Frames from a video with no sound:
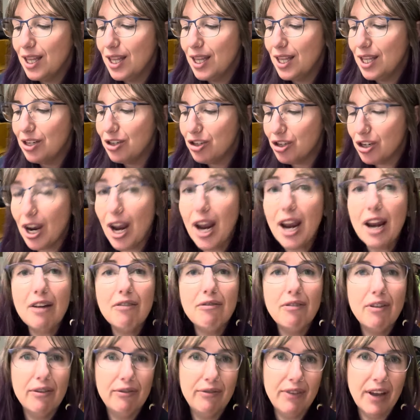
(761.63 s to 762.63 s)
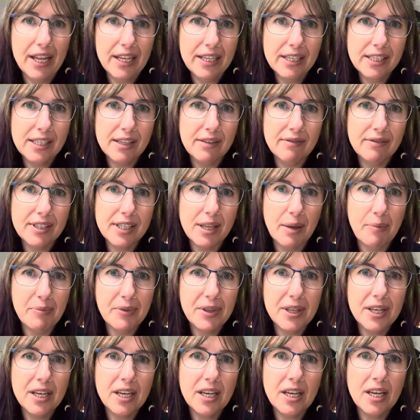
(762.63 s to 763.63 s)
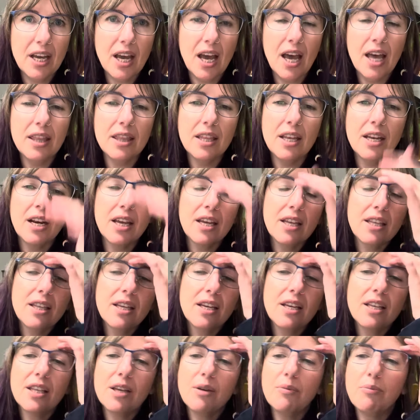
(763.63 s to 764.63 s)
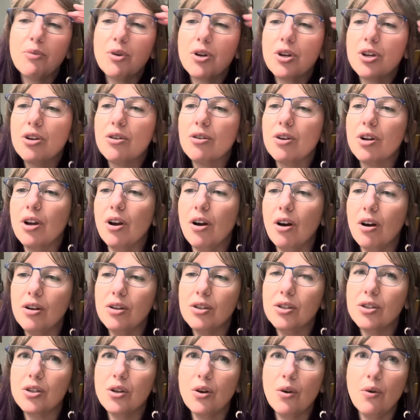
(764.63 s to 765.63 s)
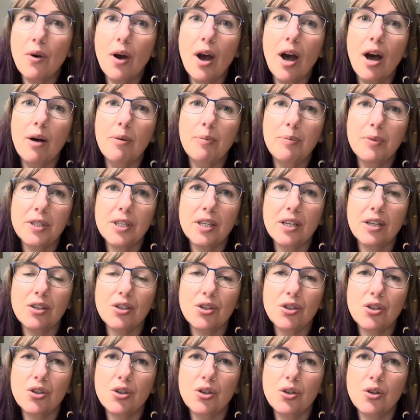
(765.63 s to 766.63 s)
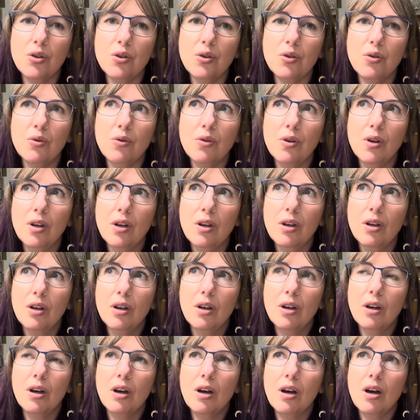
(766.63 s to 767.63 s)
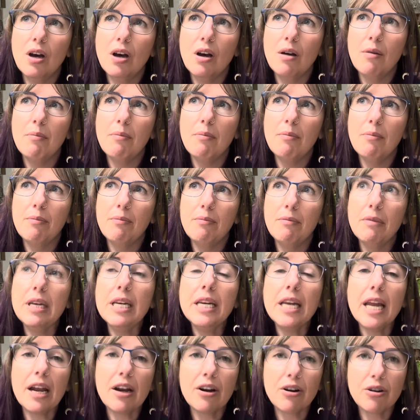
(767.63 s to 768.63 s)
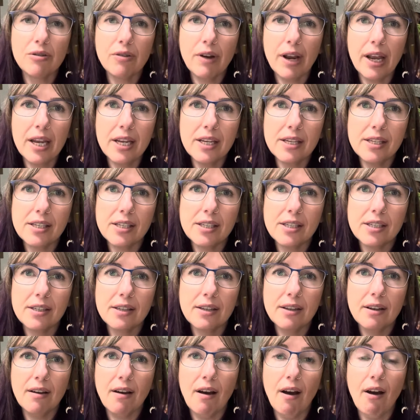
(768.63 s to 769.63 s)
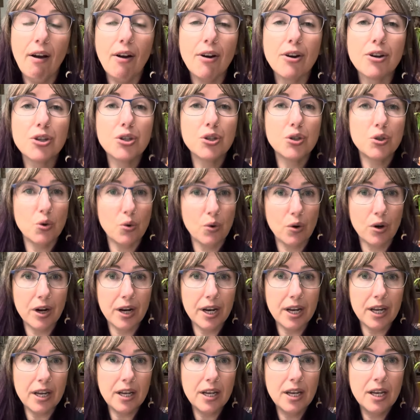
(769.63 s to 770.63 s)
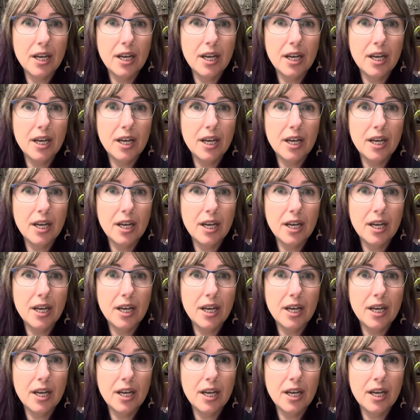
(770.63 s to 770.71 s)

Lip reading: chain of events of something. And then I think that Mercury also helps us to narrate our story.